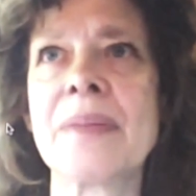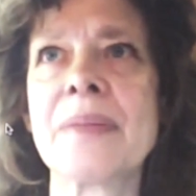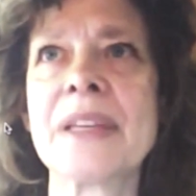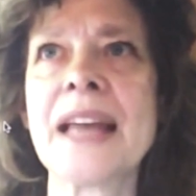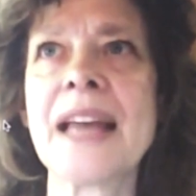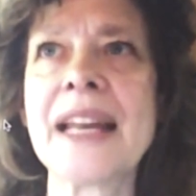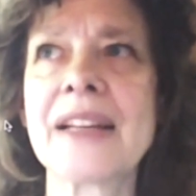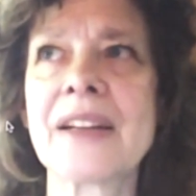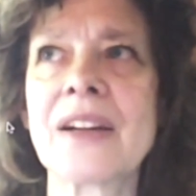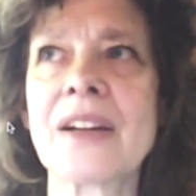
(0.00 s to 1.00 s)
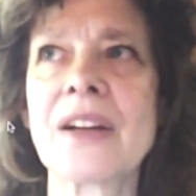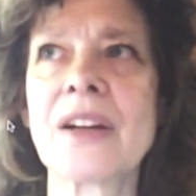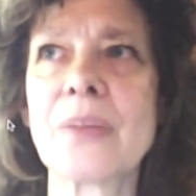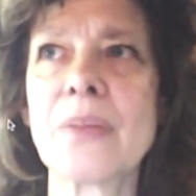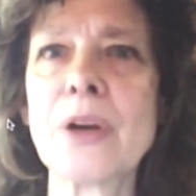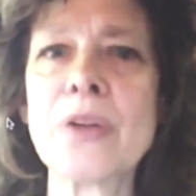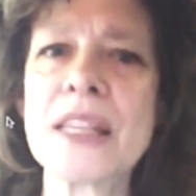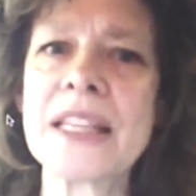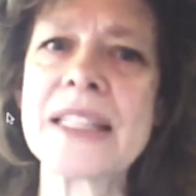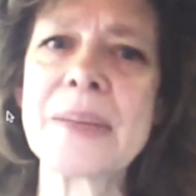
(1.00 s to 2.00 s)
yet it moves in
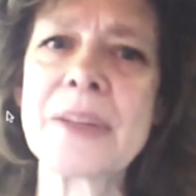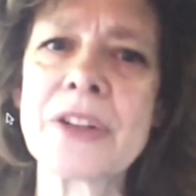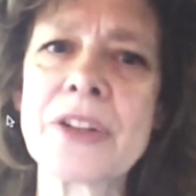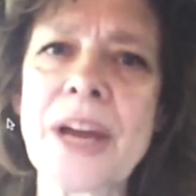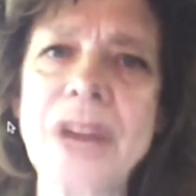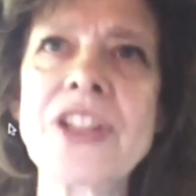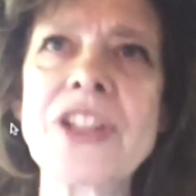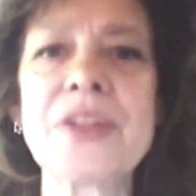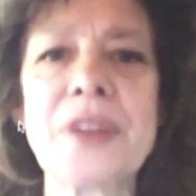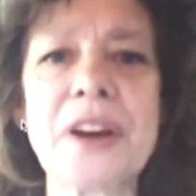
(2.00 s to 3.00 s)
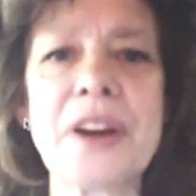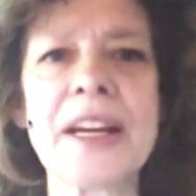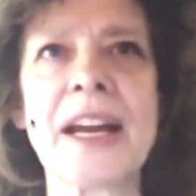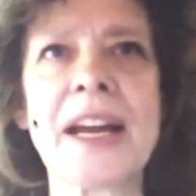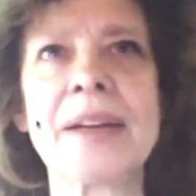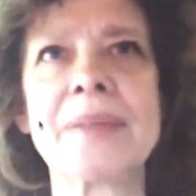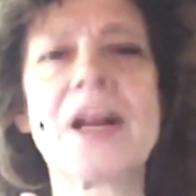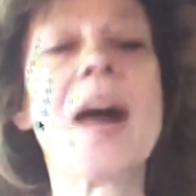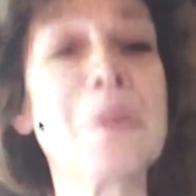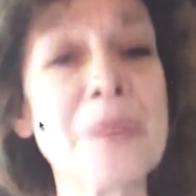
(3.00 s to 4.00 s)
a similar direction. It's very
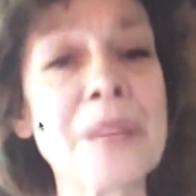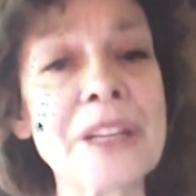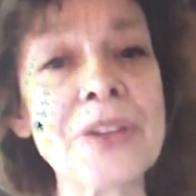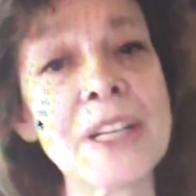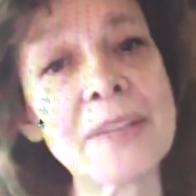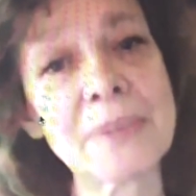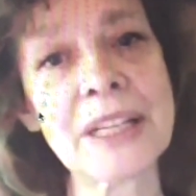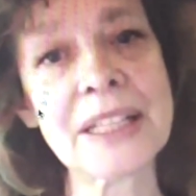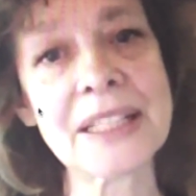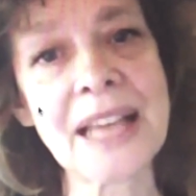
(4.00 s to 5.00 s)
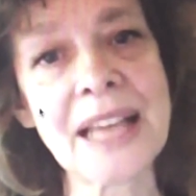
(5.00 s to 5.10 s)
complementary, we could say.